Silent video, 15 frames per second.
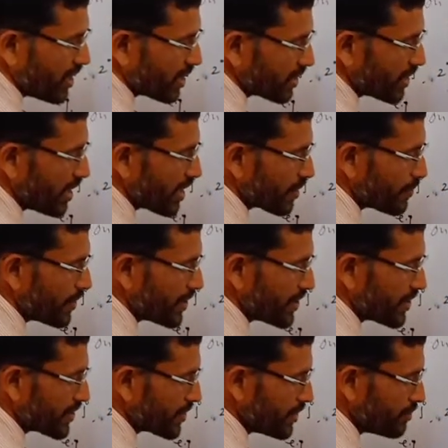carbon
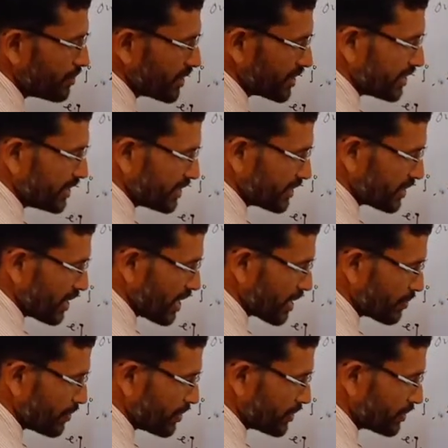atom, again
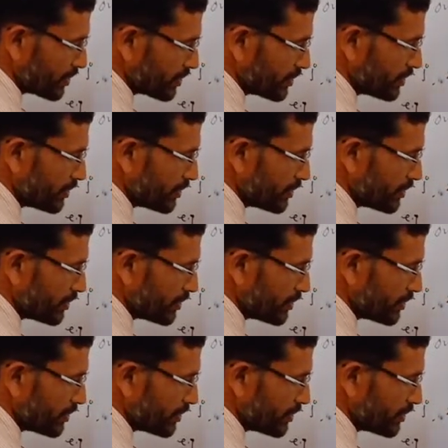carbon,